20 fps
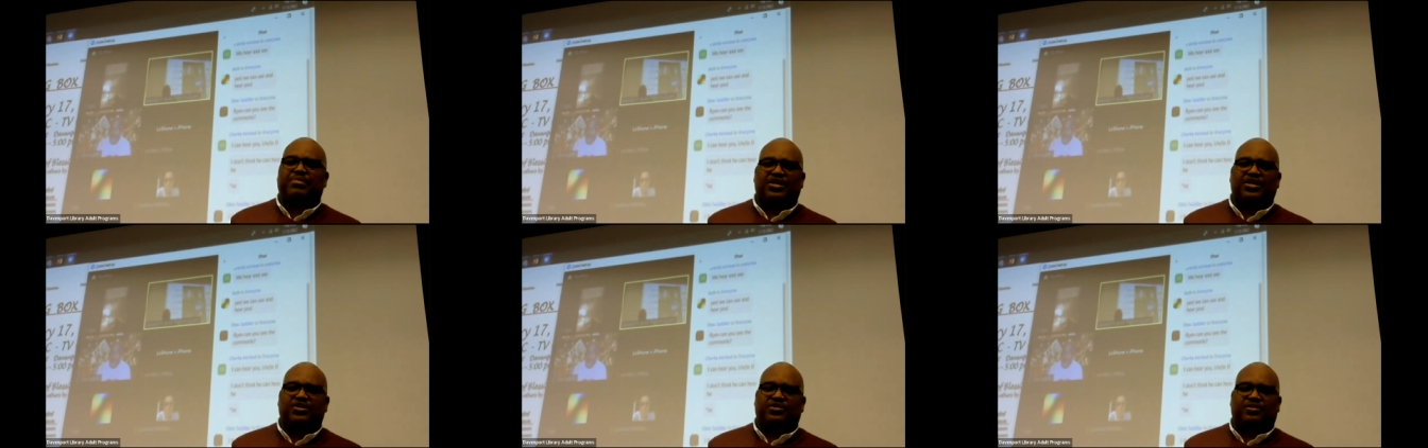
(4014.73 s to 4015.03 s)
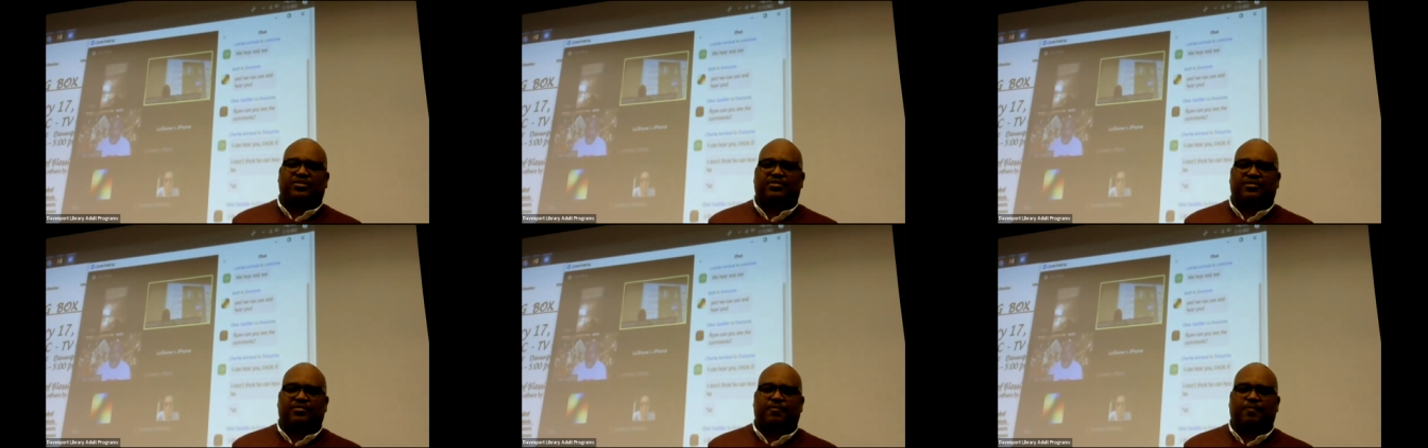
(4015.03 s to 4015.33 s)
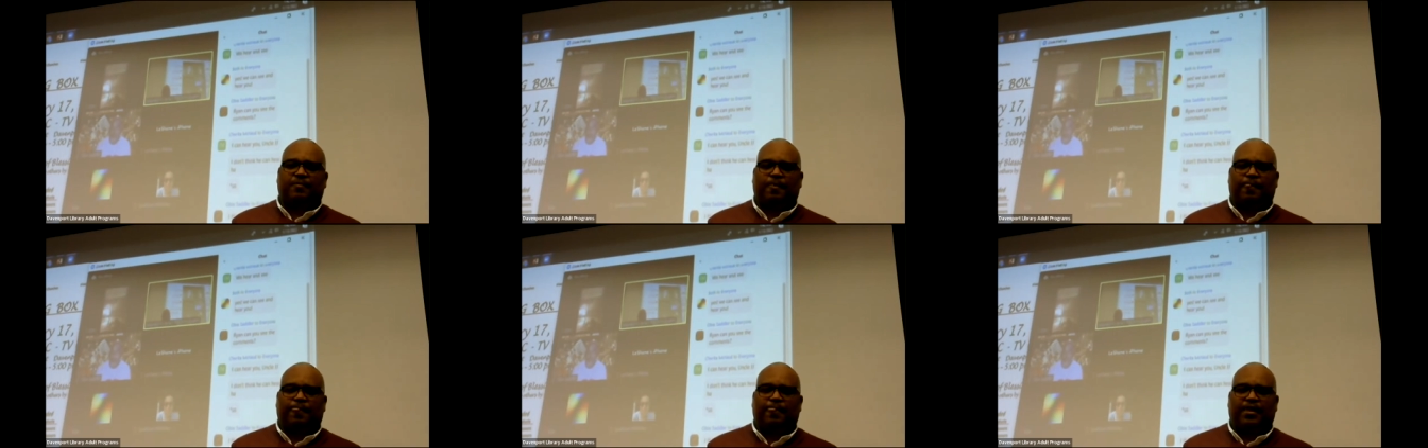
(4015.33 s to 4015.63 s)
major.
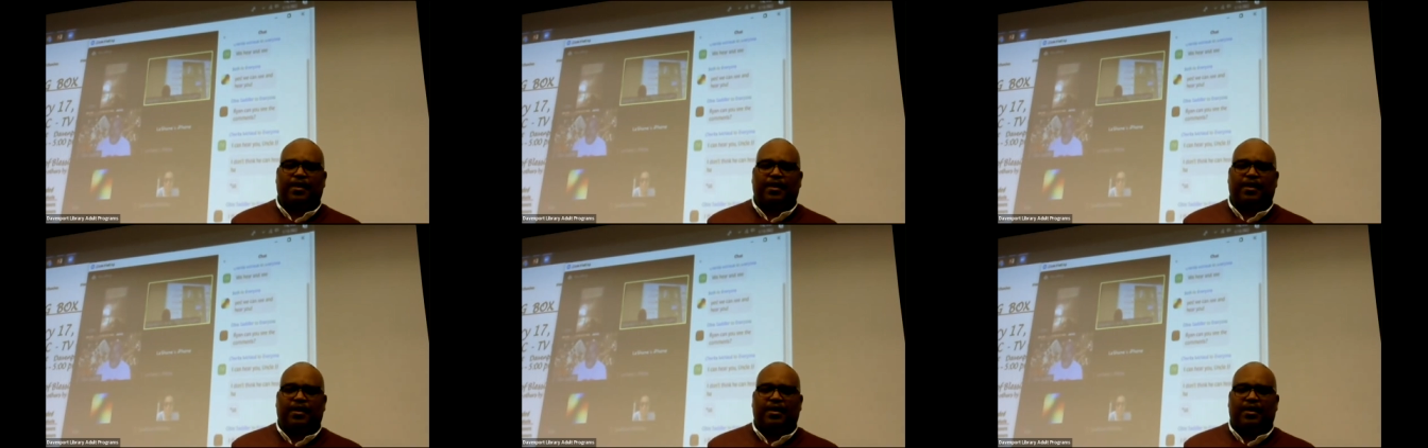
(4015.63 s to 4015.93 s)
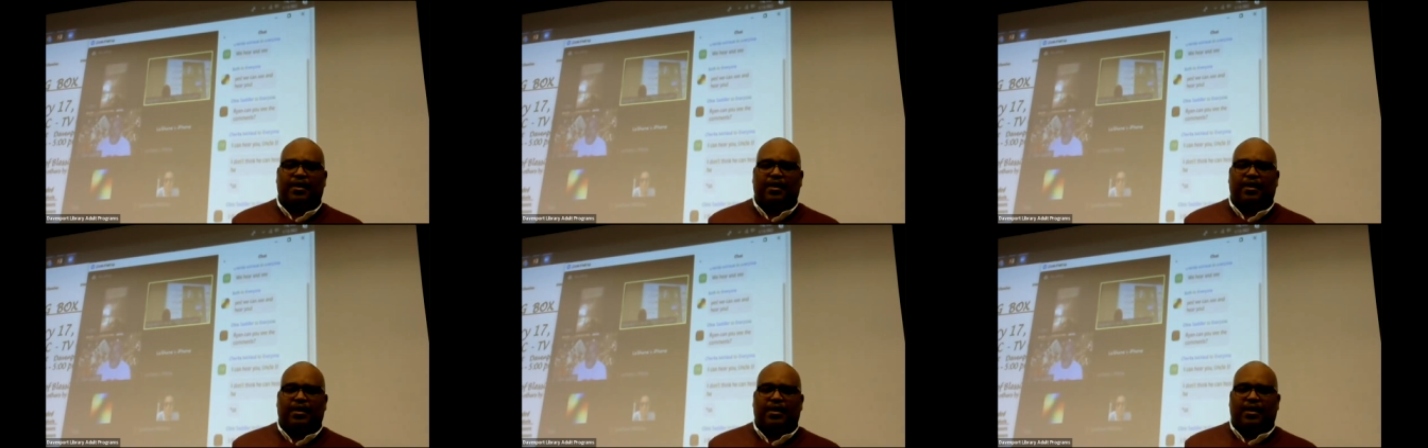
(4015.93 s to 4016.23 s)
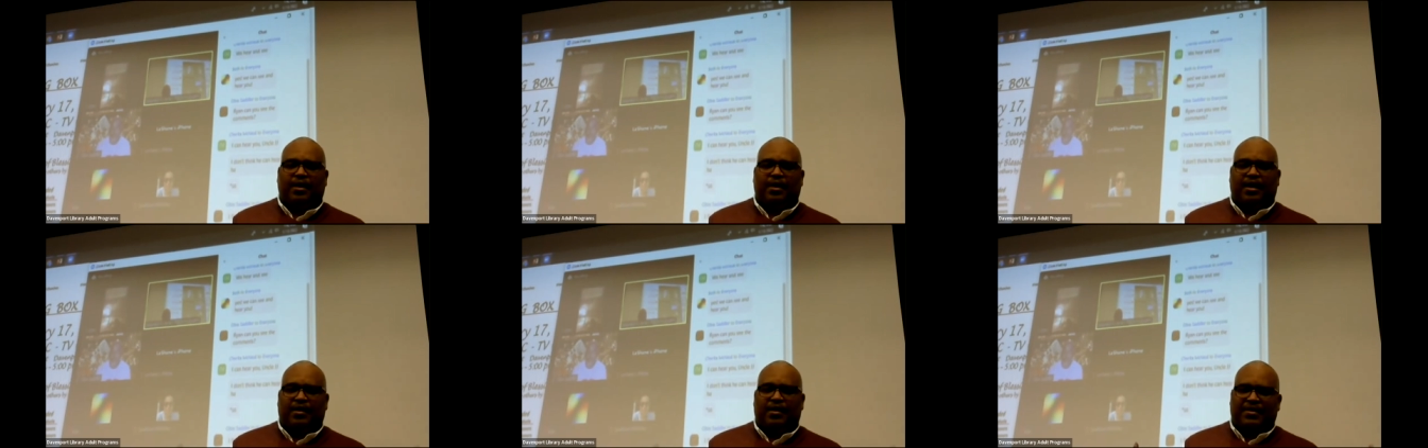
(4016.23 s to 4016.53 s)

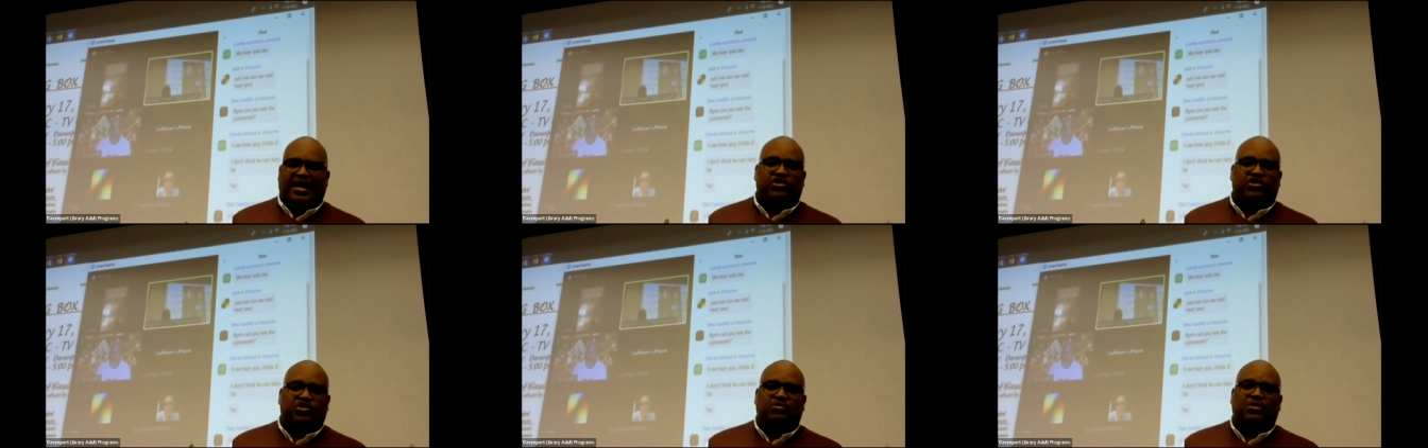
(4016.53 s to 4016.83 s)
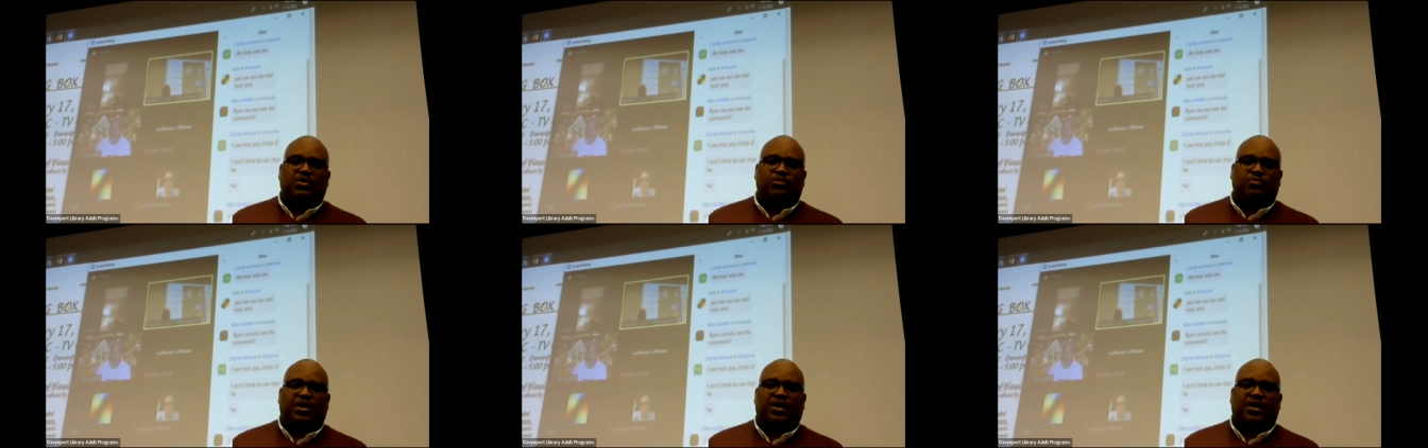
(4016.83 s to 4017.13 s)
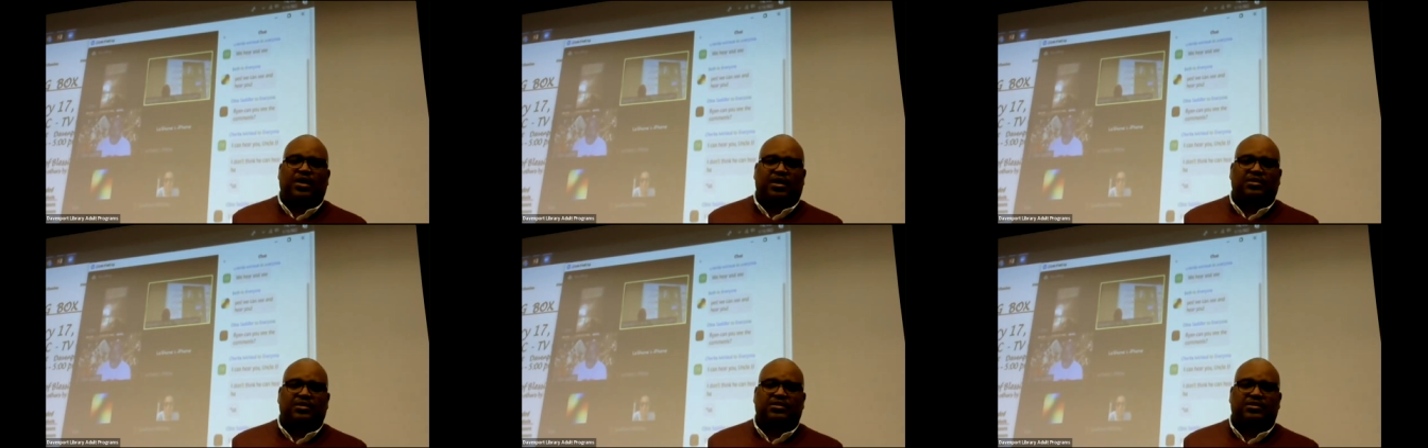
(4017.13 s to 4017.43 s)
And that's who he
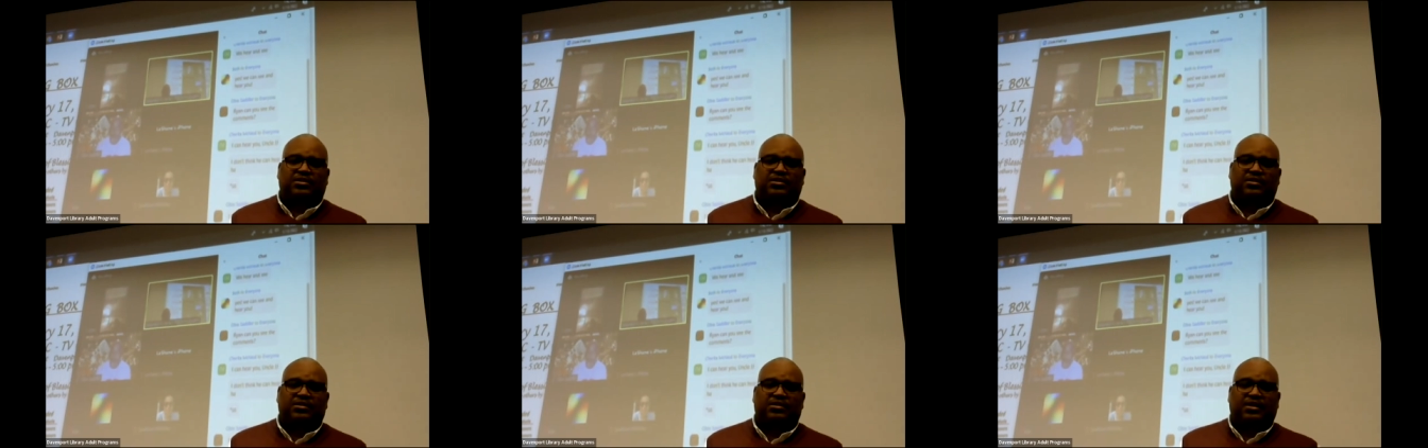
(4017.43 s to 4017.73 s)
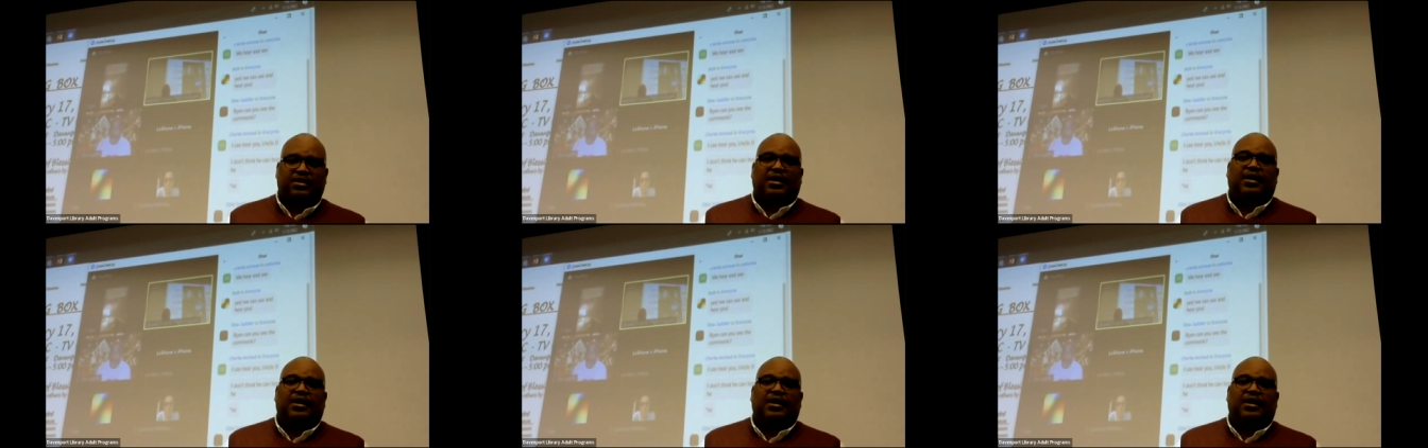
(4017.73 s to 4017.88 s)
was.